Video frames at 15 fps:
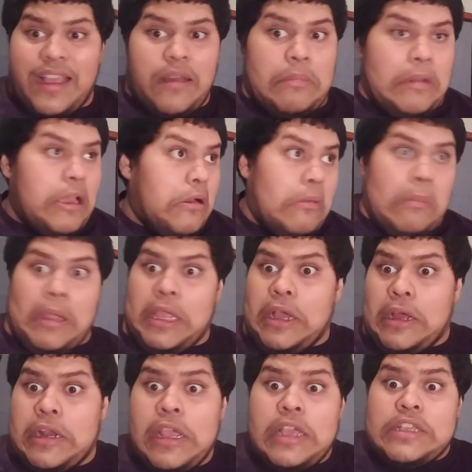I'm like, oh my
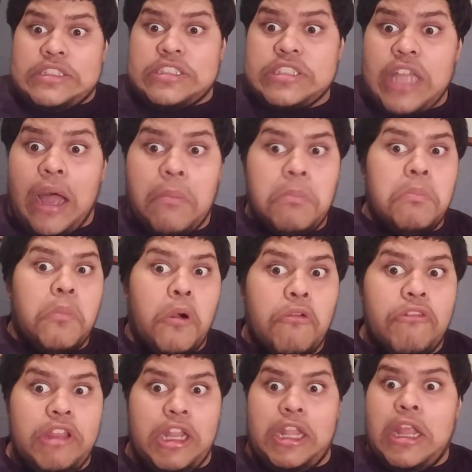god, stop
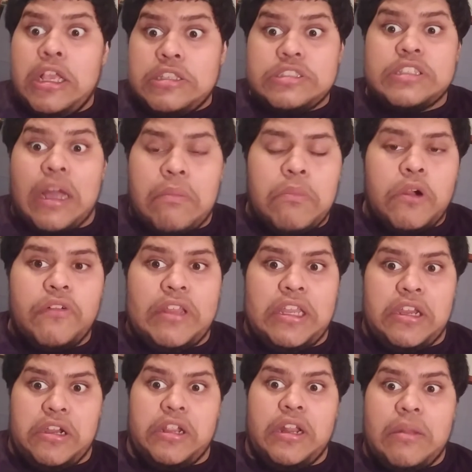moving it. Stop
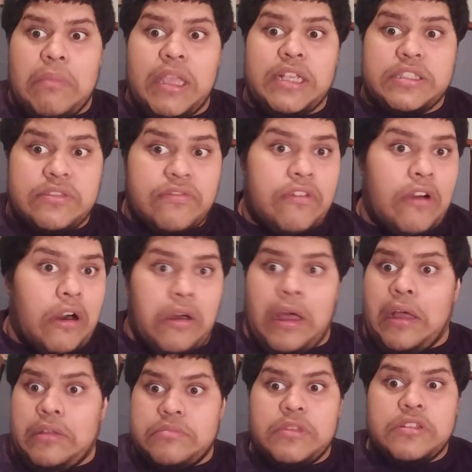moving it. You're gonna make us fall.
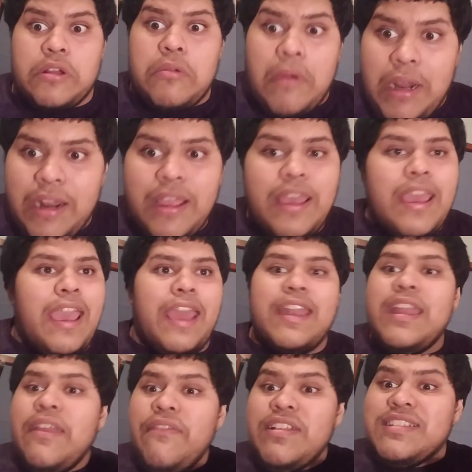I mean, don't wanna.
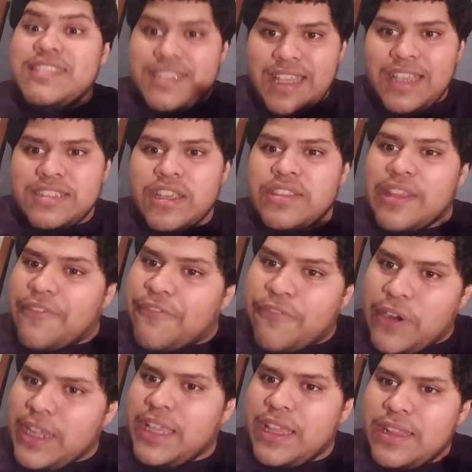And it even says on the
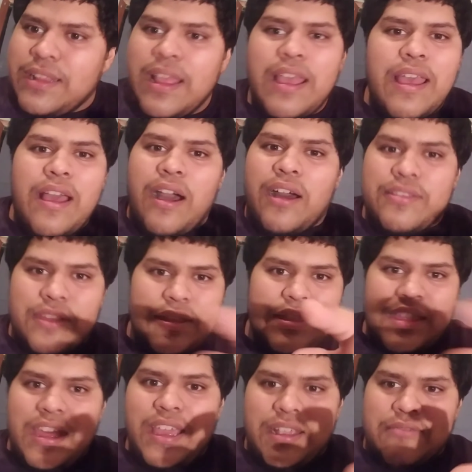freaking, on the
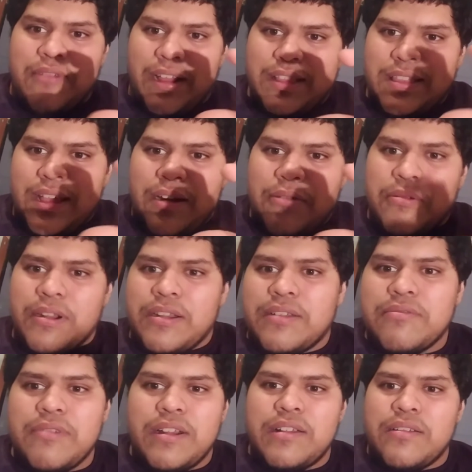thing right there
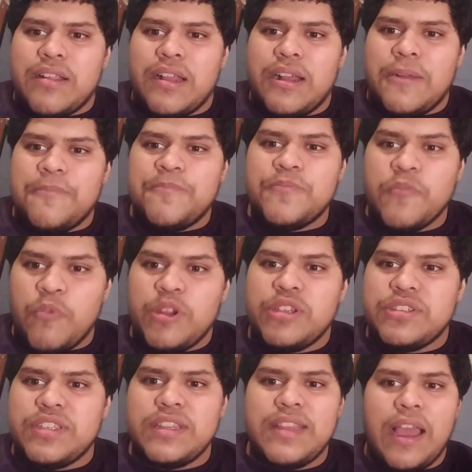where
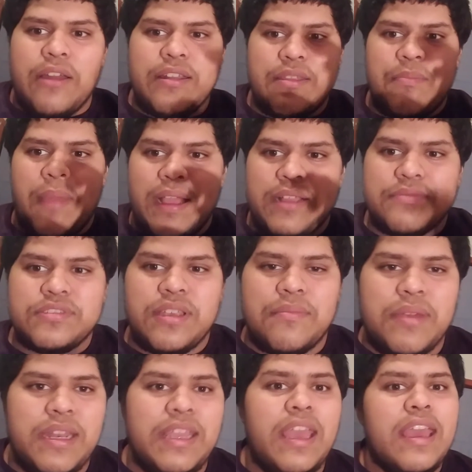you sit down in the back of
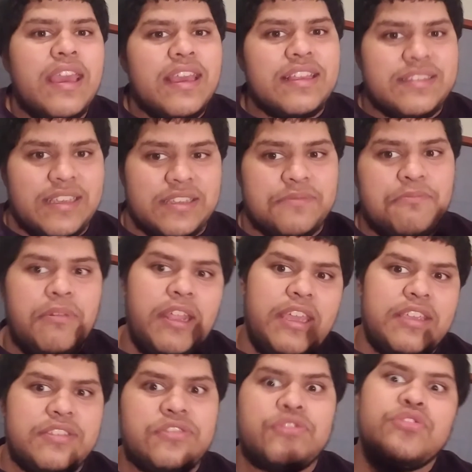somebody, it says,
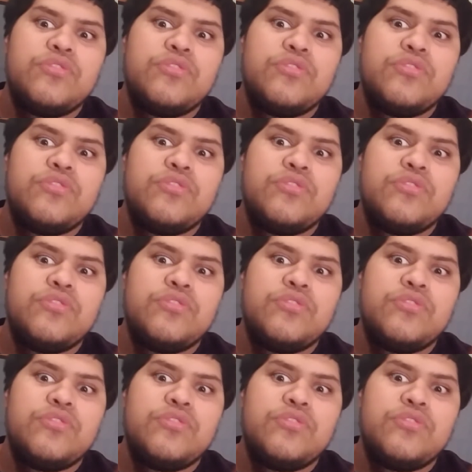please